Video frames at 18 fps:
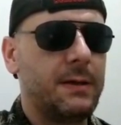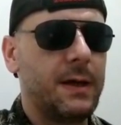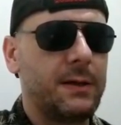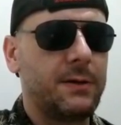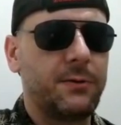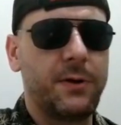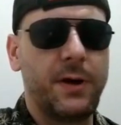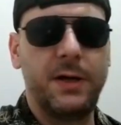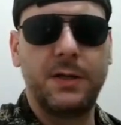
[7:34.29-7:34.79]

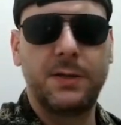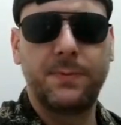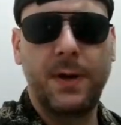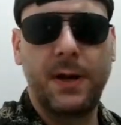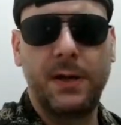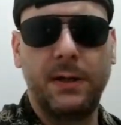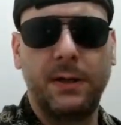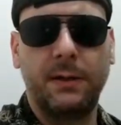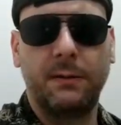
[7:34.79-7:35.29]
that train
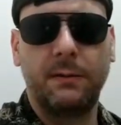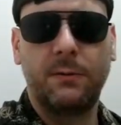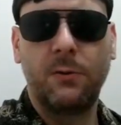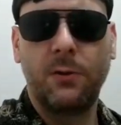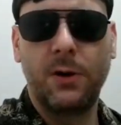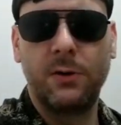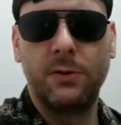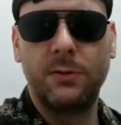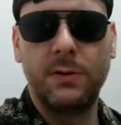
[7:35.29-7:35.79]
spotting
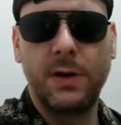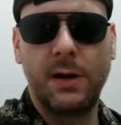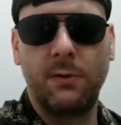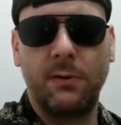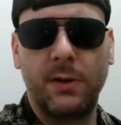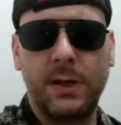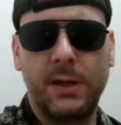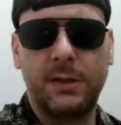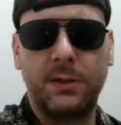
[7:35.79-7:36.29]
quote, not
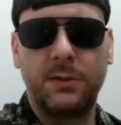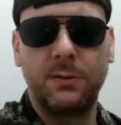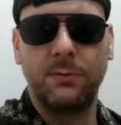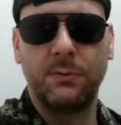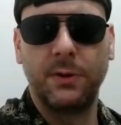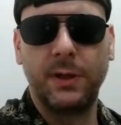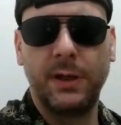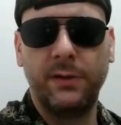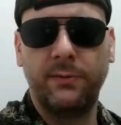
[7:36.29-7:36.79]
only
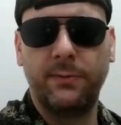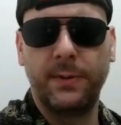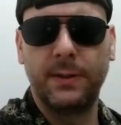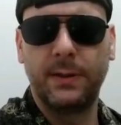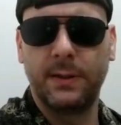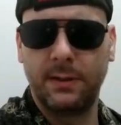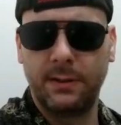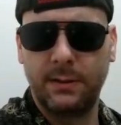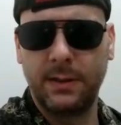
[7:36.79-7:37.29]
to relief
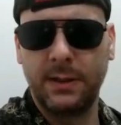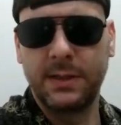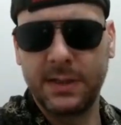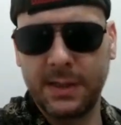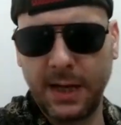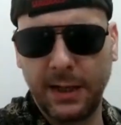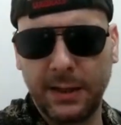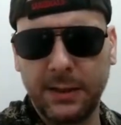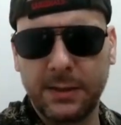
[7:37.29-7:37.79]
but to
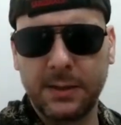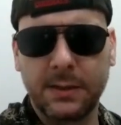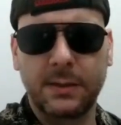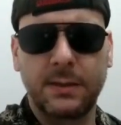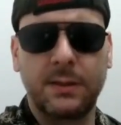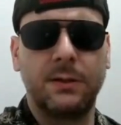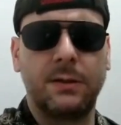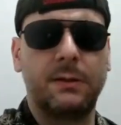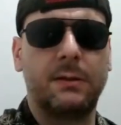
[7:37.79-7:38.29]

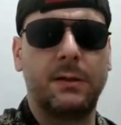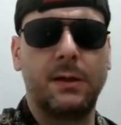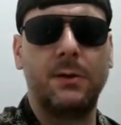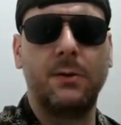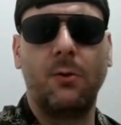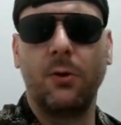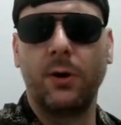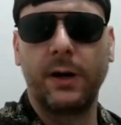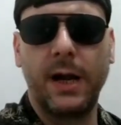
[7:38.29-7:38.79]
sex, to
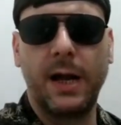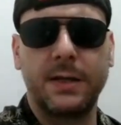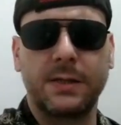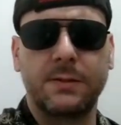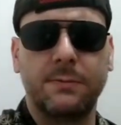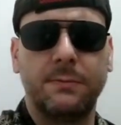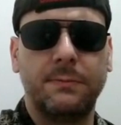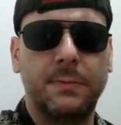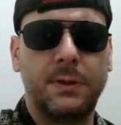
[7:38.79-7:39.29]
an
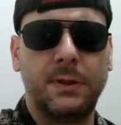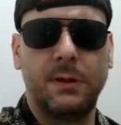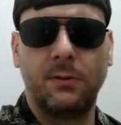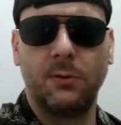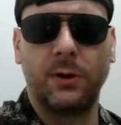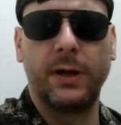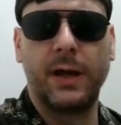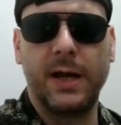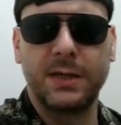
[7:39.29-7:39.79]
orgasm, to
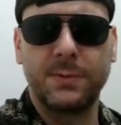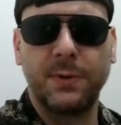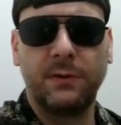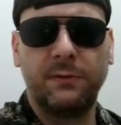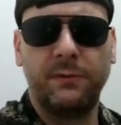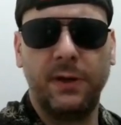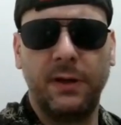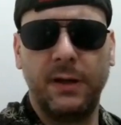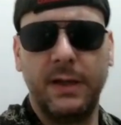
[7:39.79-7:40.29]
an
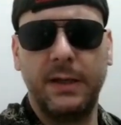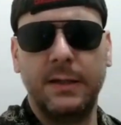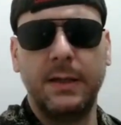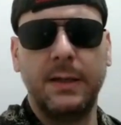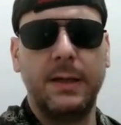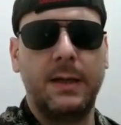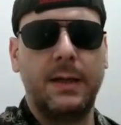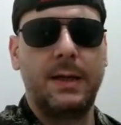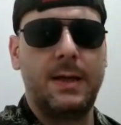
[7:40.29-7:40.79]
orgasmic
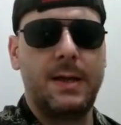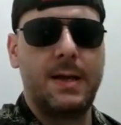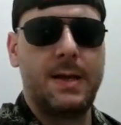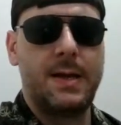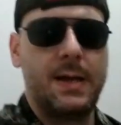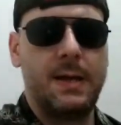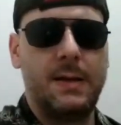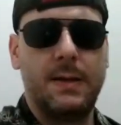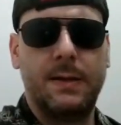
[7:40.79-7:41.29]
feeling.
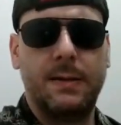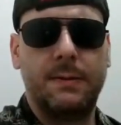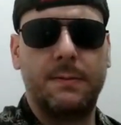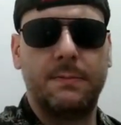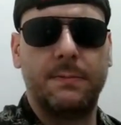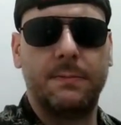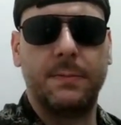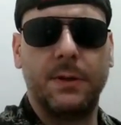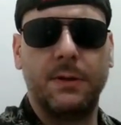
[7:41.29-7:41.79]

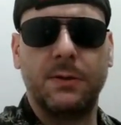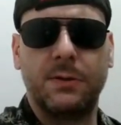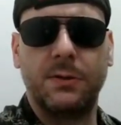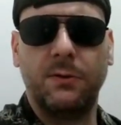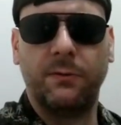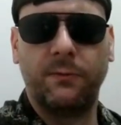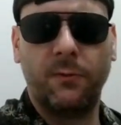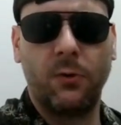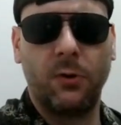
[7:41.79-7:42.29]
There's
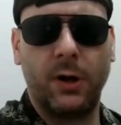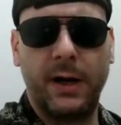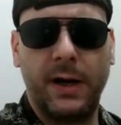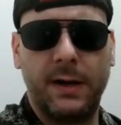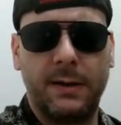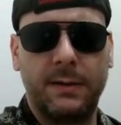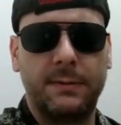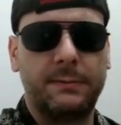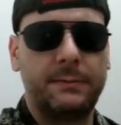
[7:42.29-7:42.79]

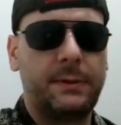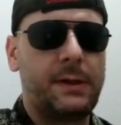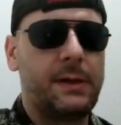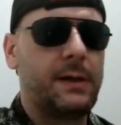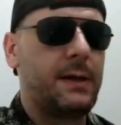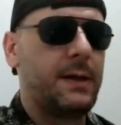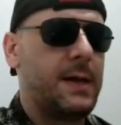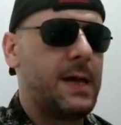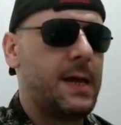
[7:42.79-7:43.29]
euphoria,
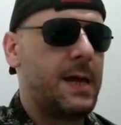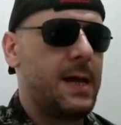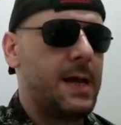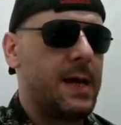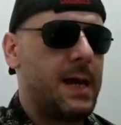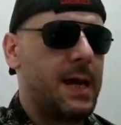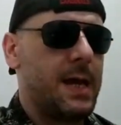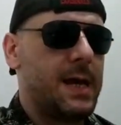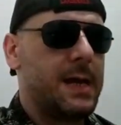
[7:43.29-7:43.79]

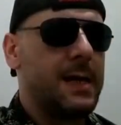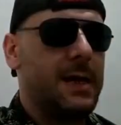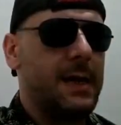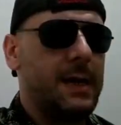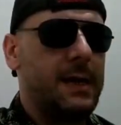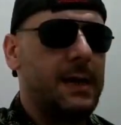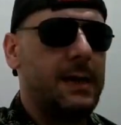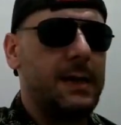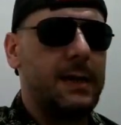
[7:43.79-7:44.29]

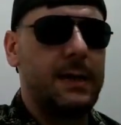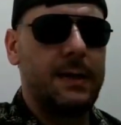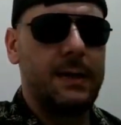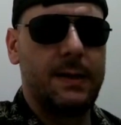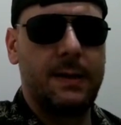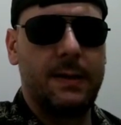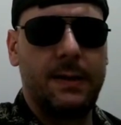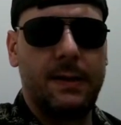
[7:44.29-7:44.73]
and